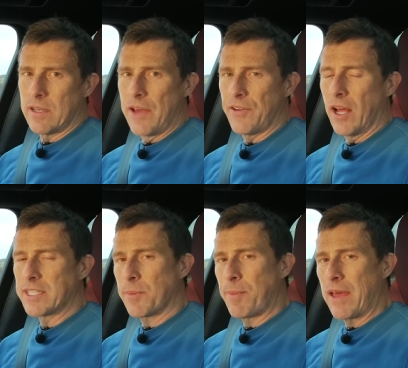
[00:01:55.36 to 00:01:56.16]
Now, if you'd like
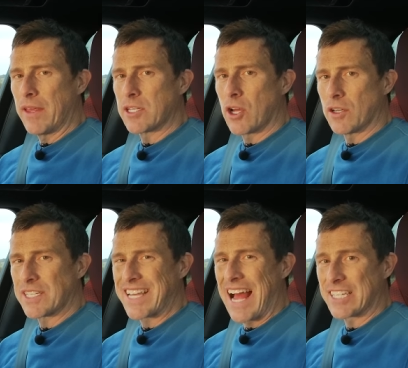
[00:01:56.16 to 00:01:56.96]
to compare these cars
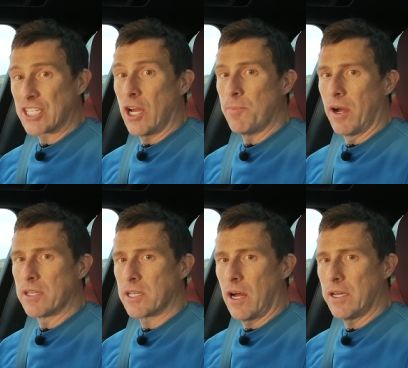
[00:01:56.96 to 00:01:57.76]
stats side by
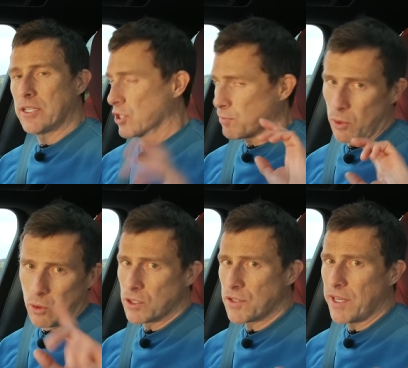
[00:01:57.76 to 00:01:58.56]
side, just
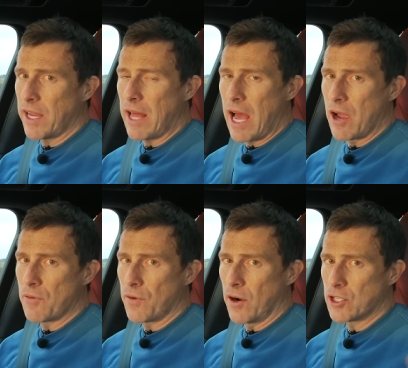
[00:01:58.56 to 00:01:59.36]
pause the video now
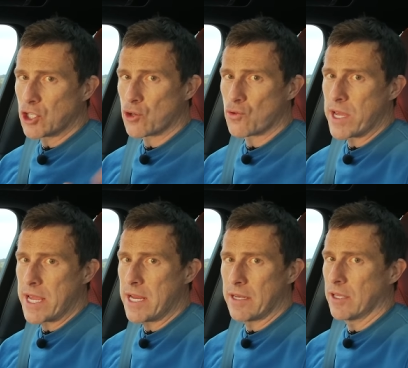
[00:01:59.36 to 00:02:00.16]
for a screen